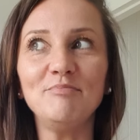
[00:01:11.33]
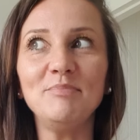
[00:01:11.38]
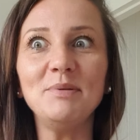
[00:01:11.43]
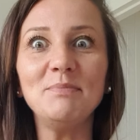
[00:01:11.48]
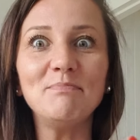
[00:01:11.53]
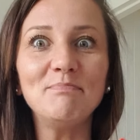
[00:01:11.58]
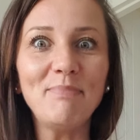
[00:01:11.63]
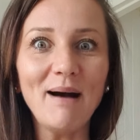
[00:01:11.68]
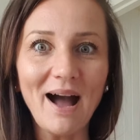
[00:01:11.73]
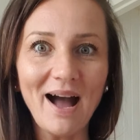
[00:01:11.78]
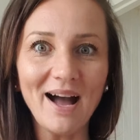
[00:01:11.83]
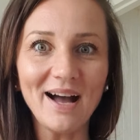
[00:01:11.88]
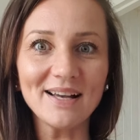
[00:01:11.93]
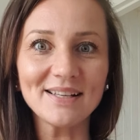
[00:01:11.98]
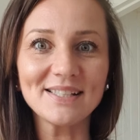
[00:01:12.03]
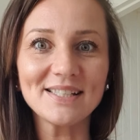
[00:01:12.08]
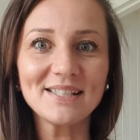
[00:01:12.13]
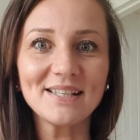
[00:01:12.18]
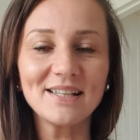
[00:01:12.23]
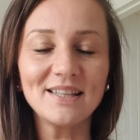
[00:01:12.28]
be
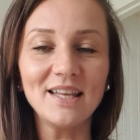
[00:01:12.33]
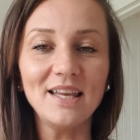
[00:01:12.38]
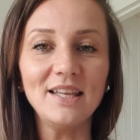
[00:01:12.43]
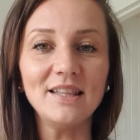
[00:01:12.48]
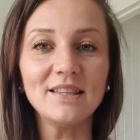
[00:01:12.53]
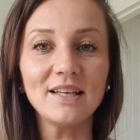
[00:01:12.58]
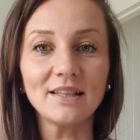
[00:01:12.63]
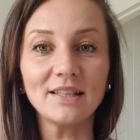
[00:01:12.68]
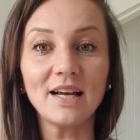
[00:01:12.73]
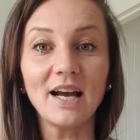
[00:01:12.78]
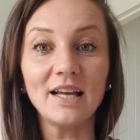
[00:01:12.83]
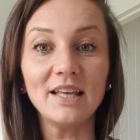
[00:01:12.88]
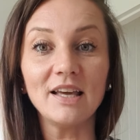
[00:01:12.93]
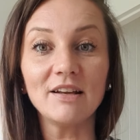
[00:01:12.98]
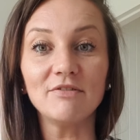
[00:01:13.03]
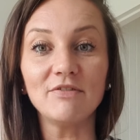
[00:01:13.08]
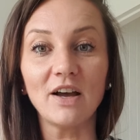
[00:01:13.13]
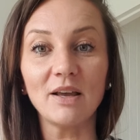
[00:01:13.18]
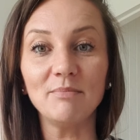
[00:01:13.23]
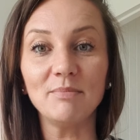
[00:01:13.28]
basked in that
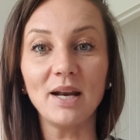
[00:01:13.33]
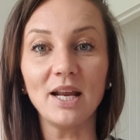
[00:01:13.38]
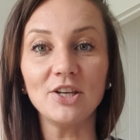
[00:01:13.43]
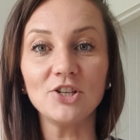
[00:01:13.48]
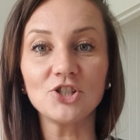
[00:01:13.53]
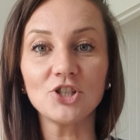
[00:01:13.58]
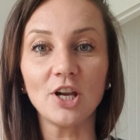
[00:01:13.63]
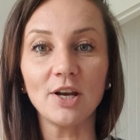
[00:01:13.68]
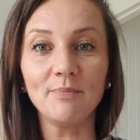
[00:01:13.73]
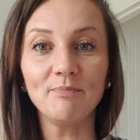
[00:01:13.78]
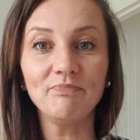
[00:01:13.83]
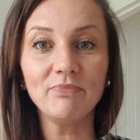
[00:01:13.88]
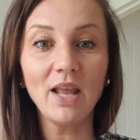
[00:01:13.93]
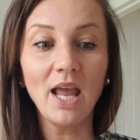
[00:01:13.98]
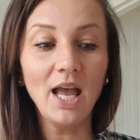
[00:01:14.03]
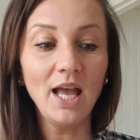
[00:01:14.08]
higher vibration